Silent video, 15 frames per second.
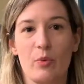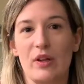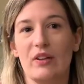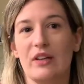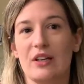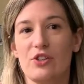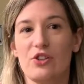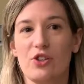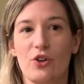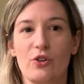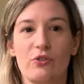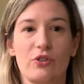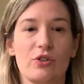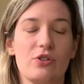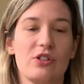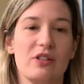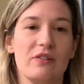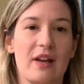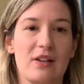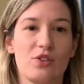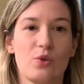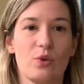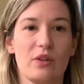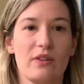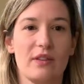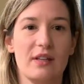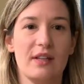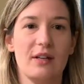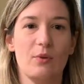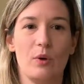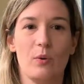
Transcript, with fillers: We look at servers and that sort of thing.